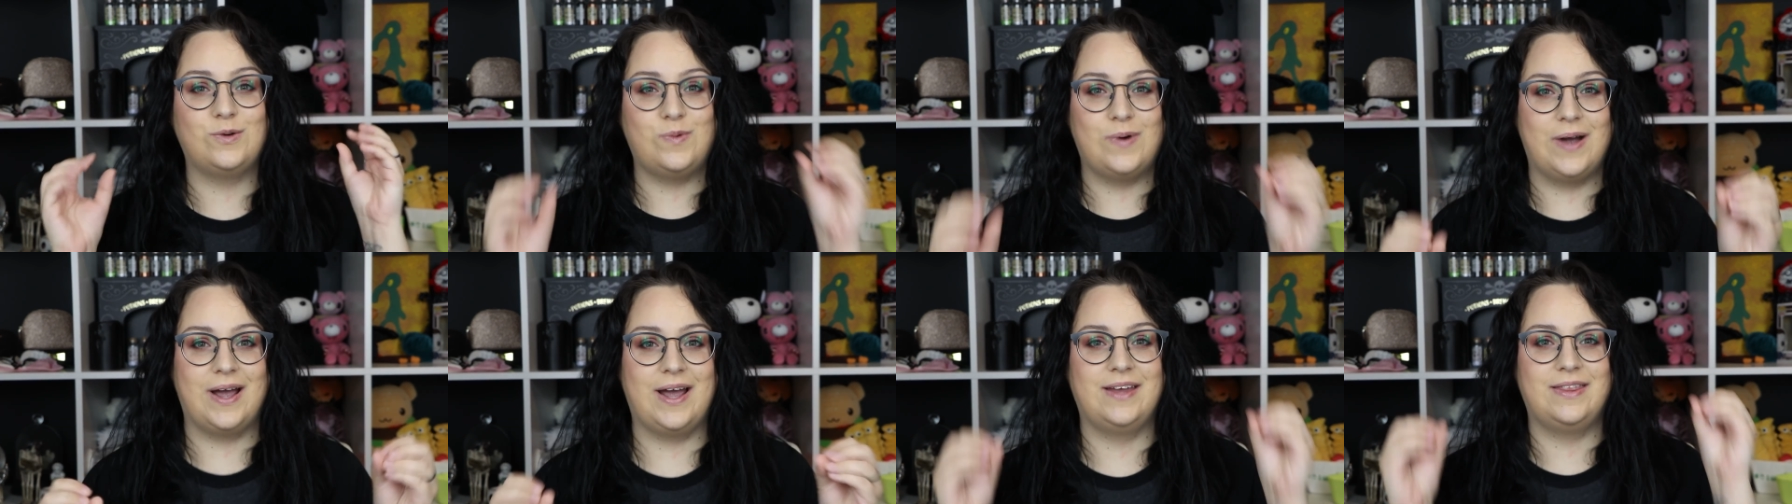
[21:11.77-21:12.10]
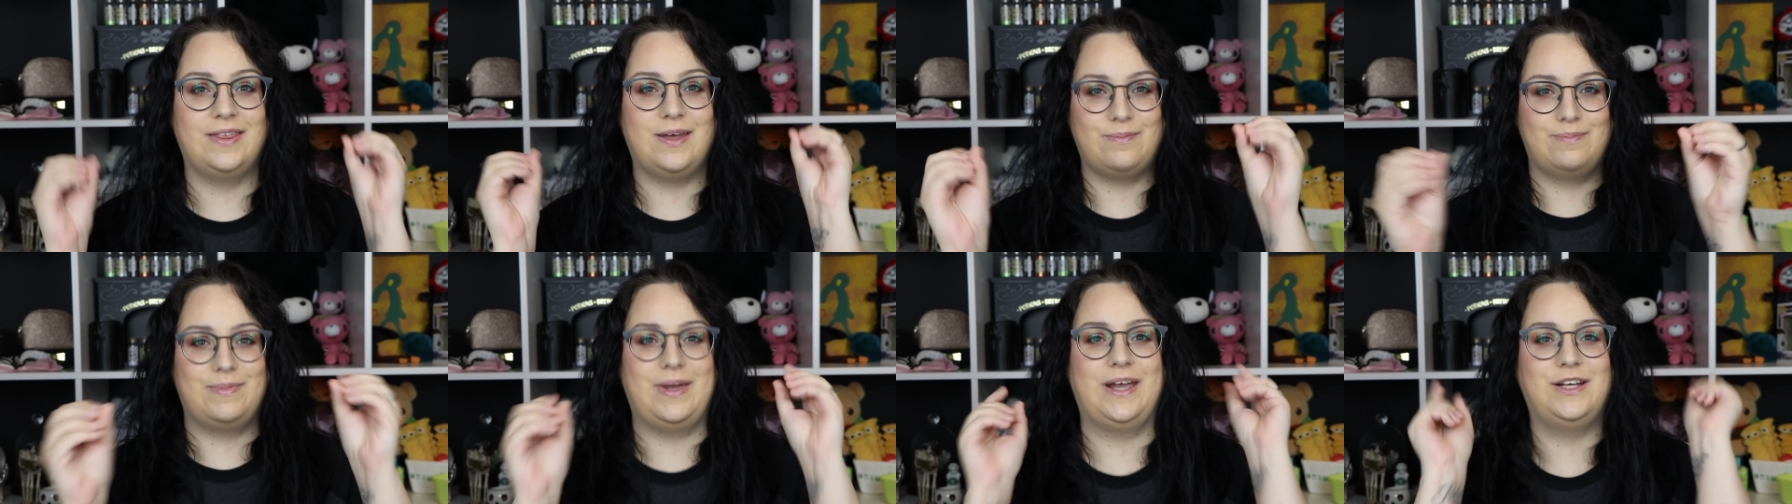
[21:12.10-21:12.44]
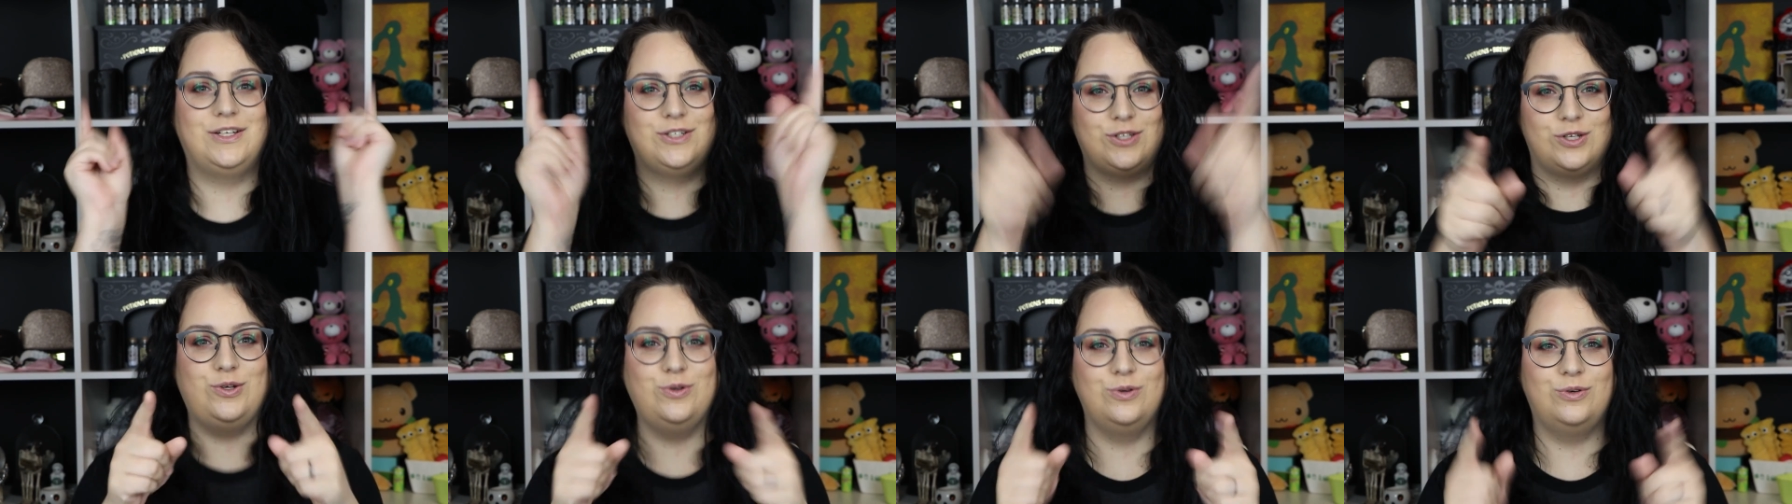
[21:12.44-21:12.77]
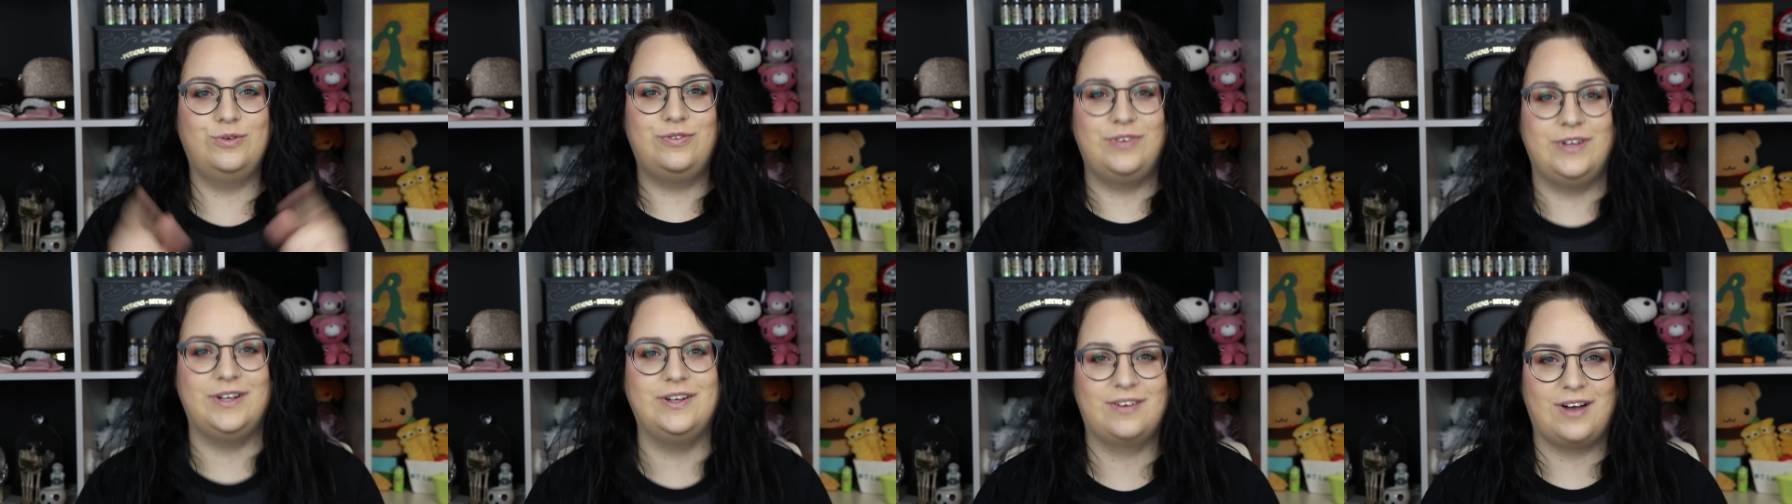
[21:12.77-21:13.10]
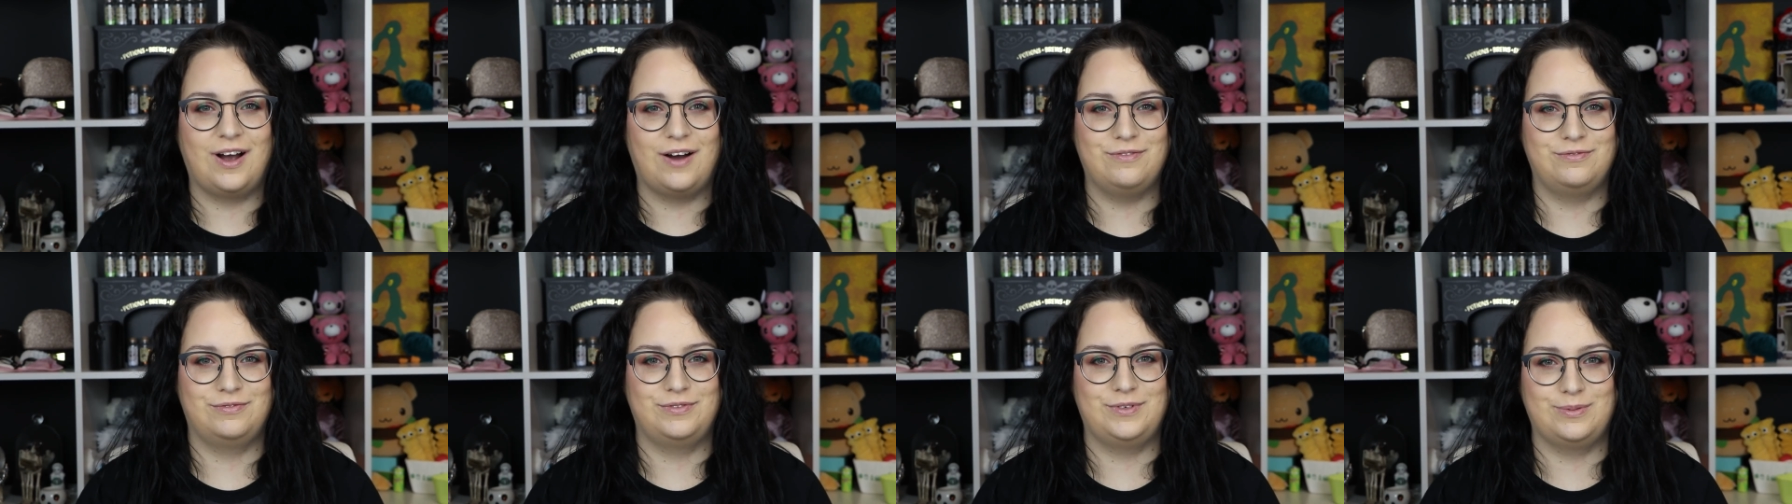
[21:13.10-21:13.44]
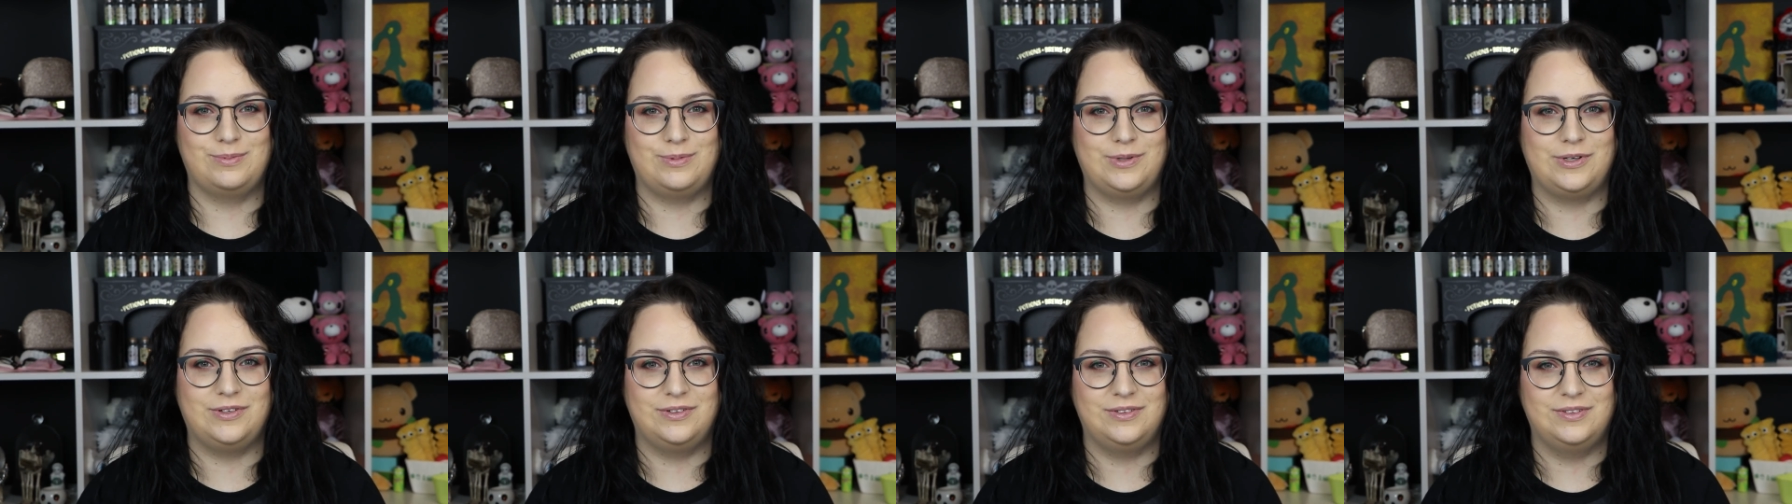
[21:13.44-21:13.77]
way that makes you feel
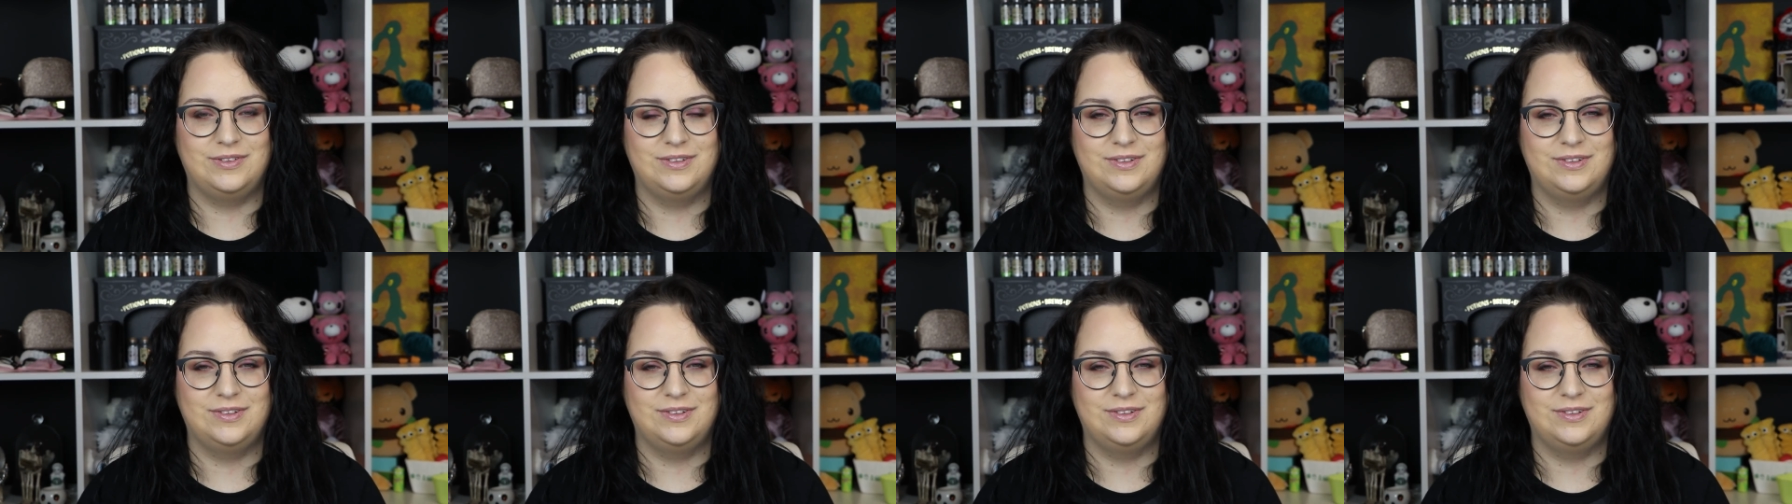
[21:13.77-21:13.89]
comfortable